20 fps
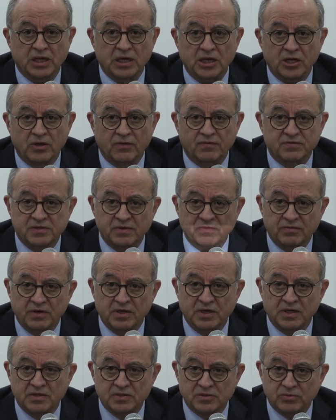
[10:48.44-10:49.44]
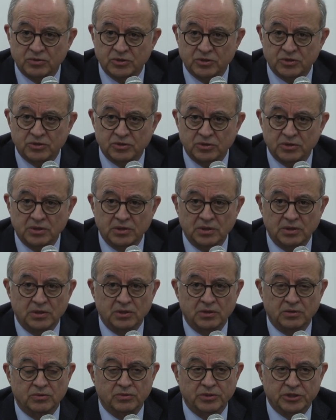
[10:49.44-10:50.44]
killing of civilians,
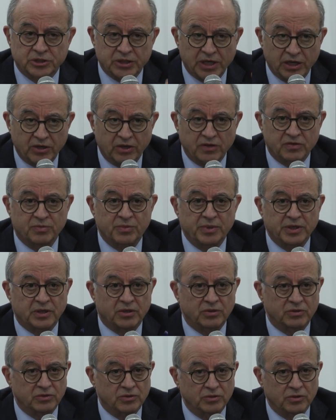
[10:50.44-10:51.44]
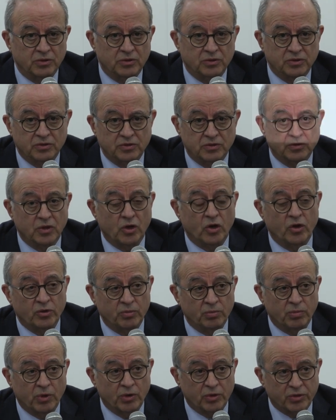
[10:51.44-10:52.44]
which cannot be condoned
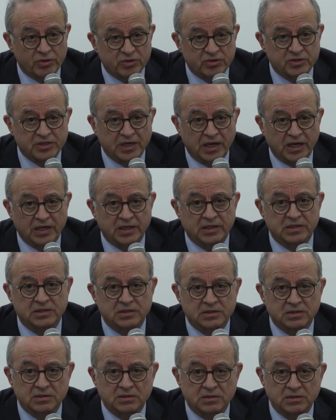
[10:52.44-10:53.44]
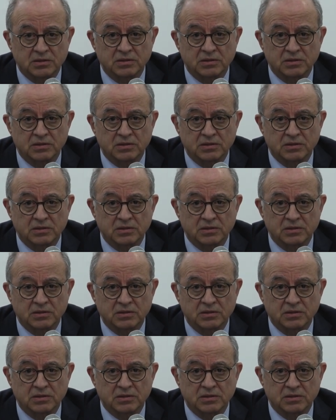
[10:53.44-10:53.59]
on both sides,